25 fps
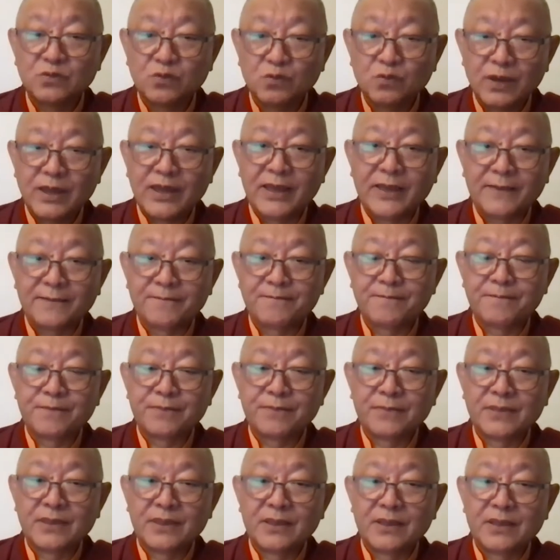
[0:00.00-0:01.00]
way,
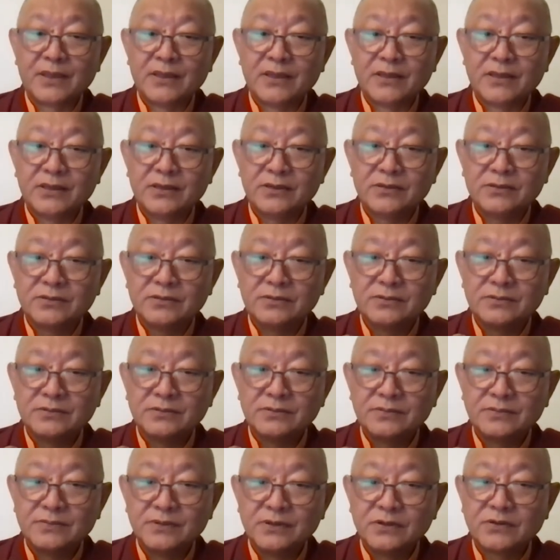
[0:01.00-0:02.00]

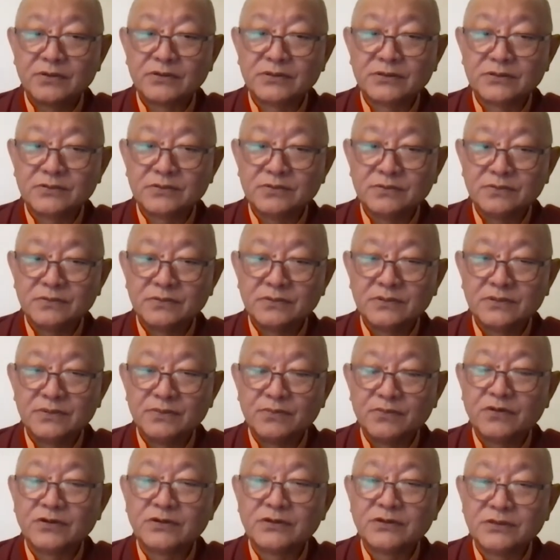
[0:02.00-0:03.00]
because the
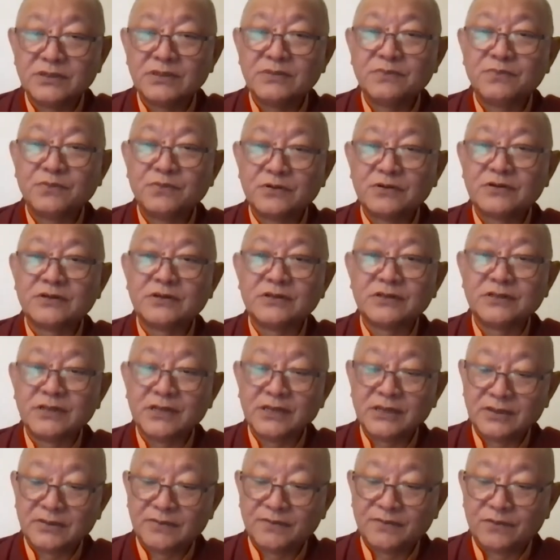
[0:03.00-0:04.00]
most important
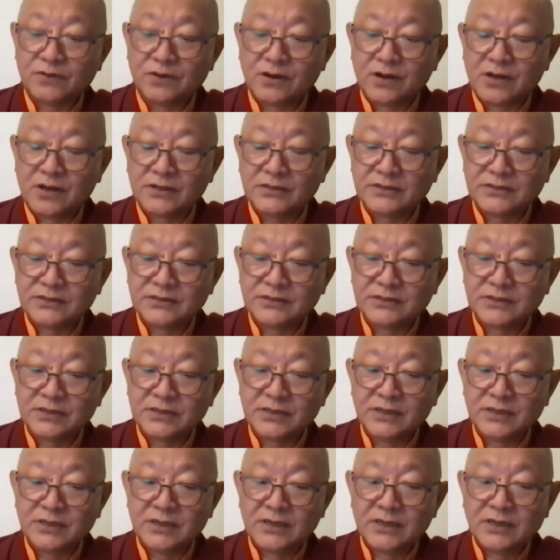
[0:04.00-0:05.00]
thing for us
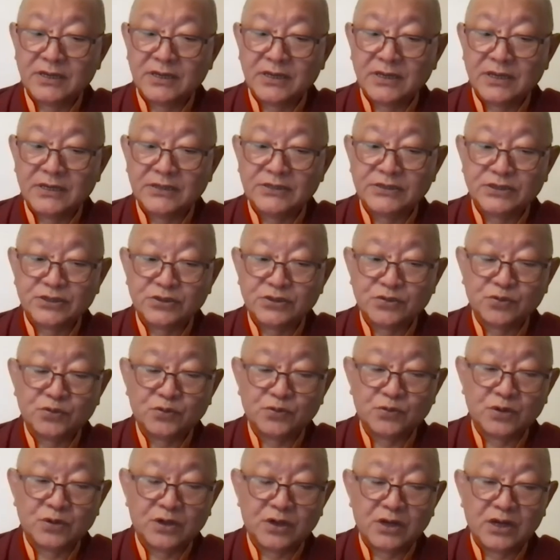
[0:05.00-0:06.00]
is
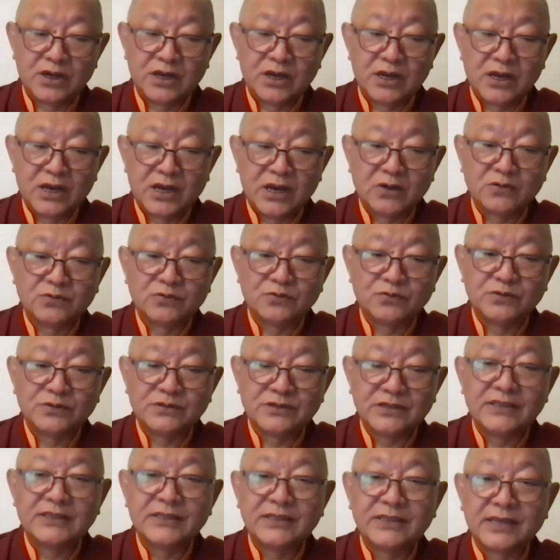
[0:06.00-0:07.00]
how to
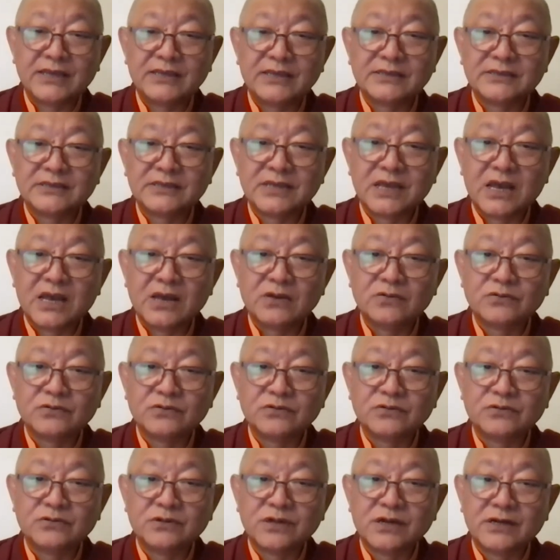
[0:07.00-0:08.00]
see things, how
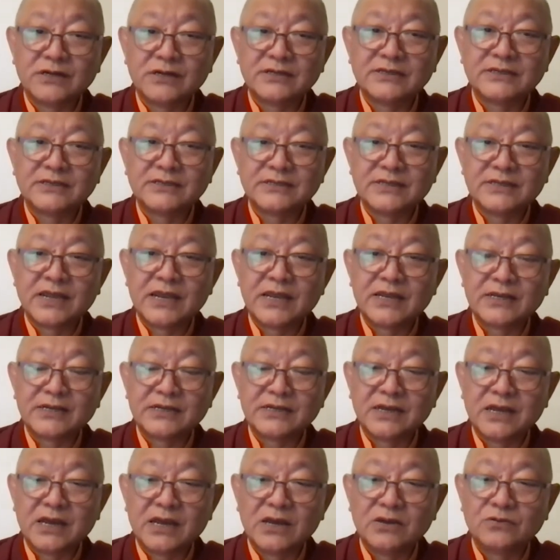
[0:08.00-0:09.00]
to
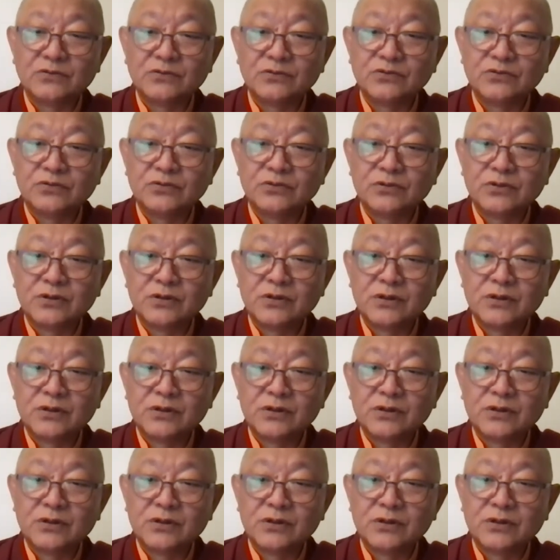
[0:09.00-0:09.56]
understand, how to,